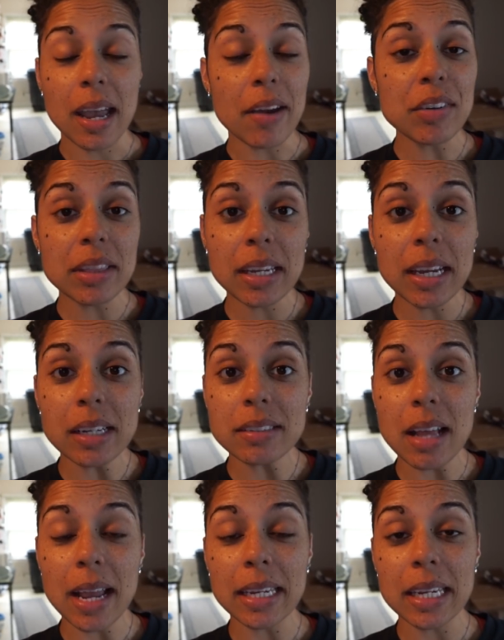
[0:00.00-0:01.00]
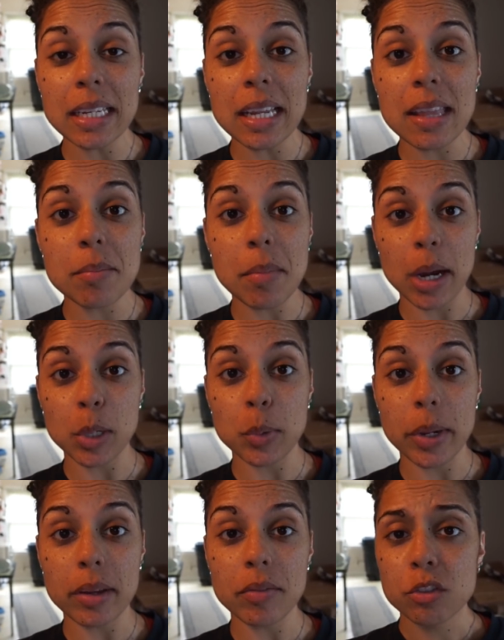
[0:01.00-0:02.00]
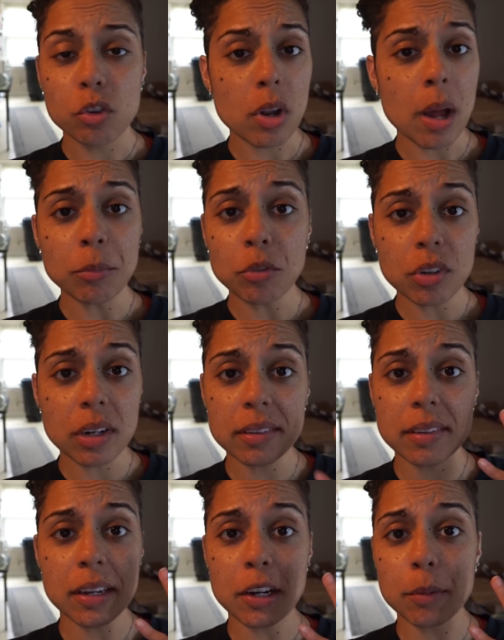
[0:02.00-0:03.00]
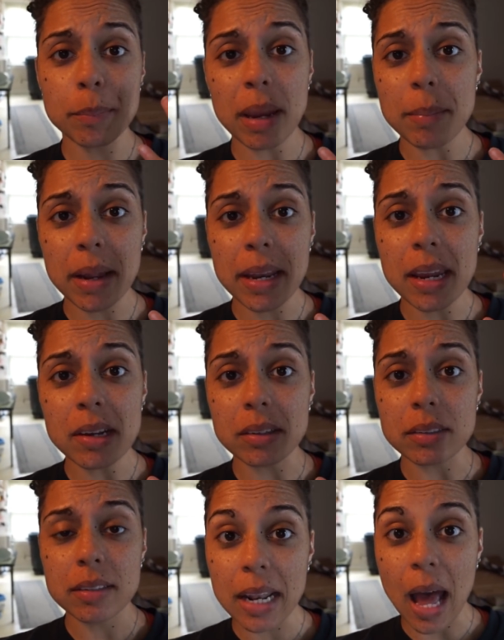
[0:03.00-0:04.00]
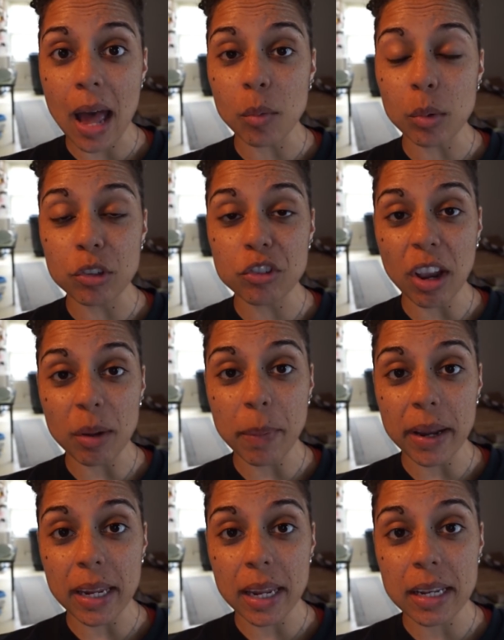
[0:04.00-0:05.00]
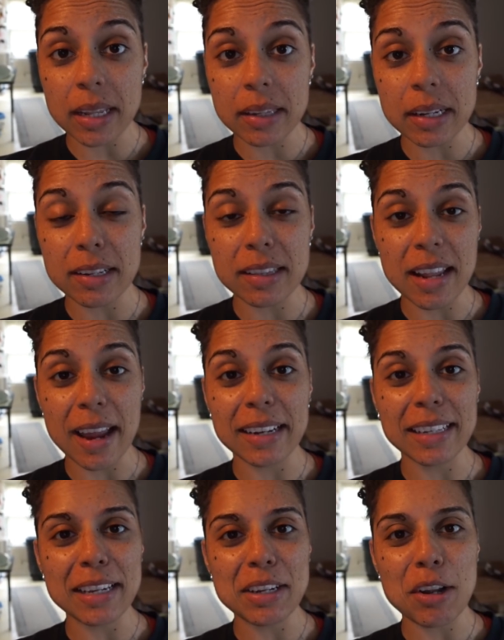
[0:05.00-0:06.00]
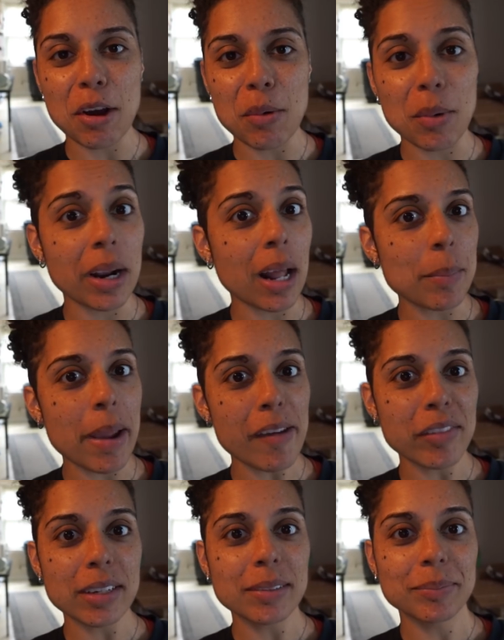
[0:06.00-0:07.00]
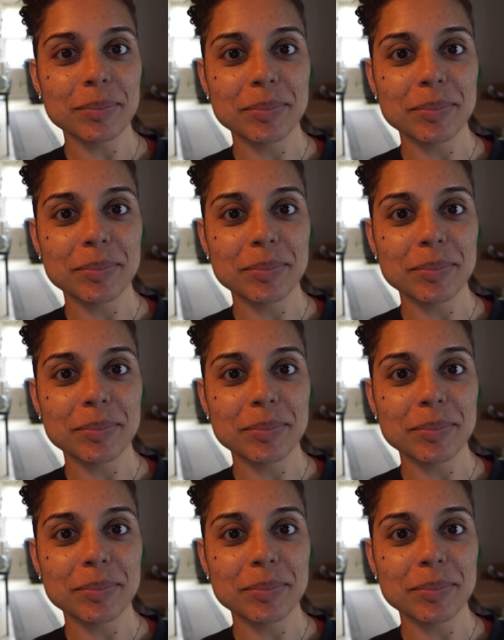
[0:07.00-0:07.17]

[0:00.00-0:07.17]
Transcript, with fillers: Everything else I heat in the microwave. So now I'm just gonna sit here and paint my nails, and I will check back in at the end of the night and let you know what I'm having.